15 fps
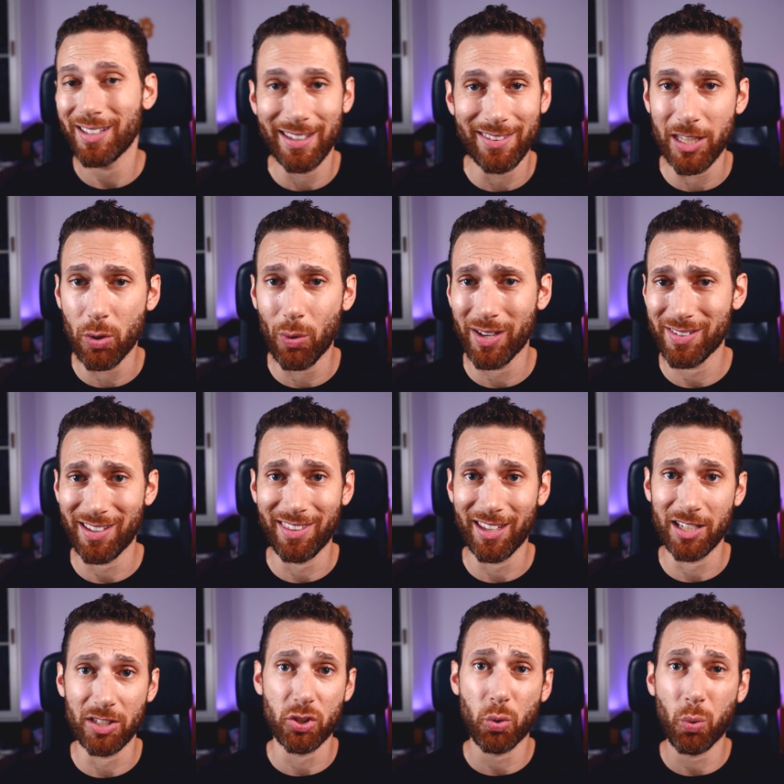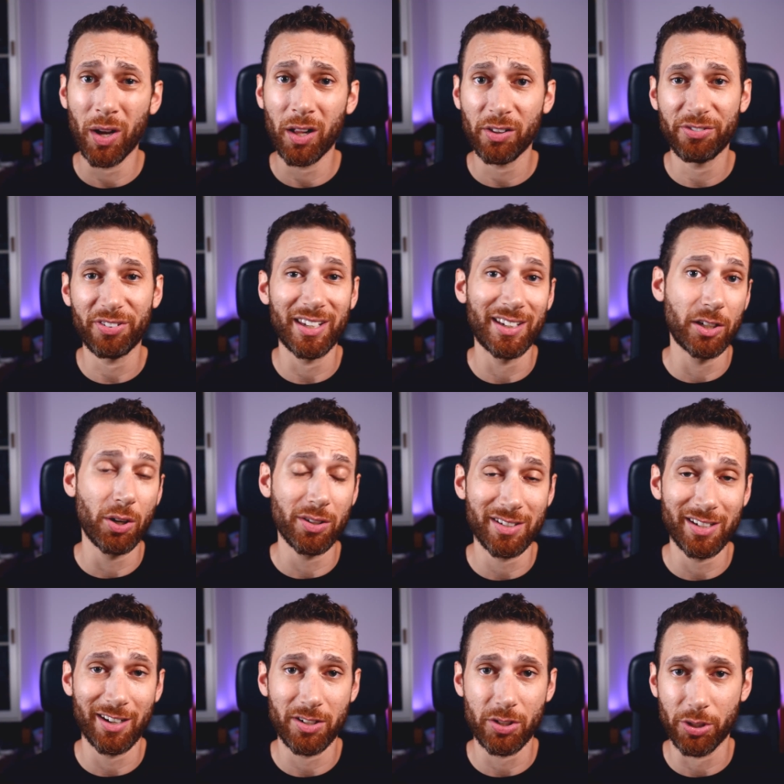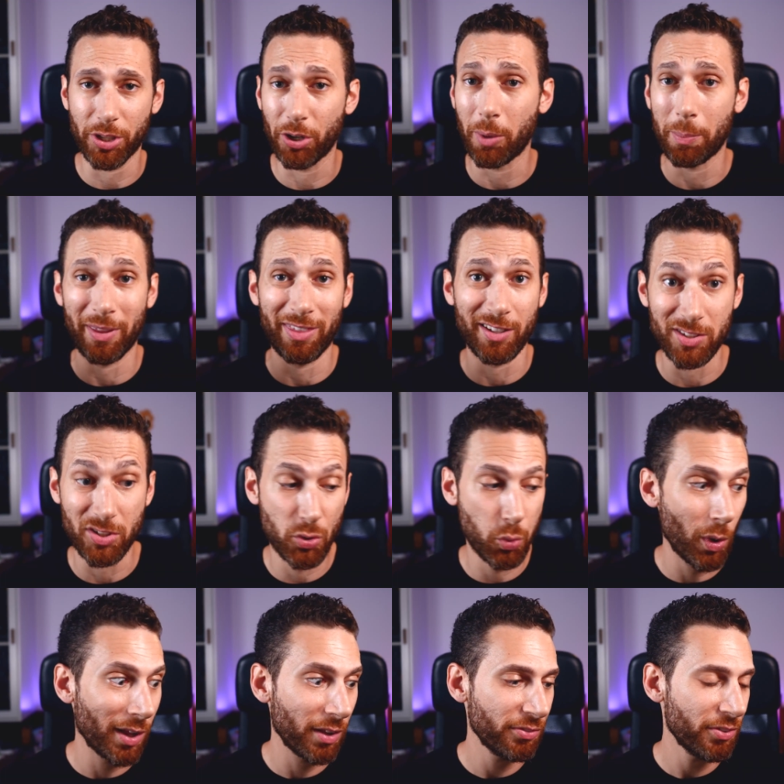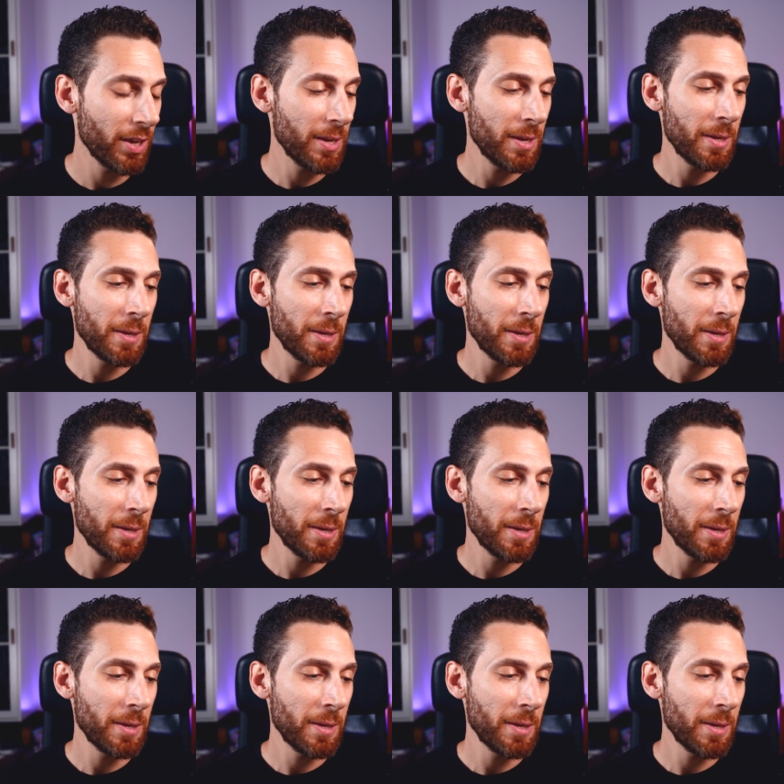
In the US, I think it's 12. In continental Europe, I think it's 12.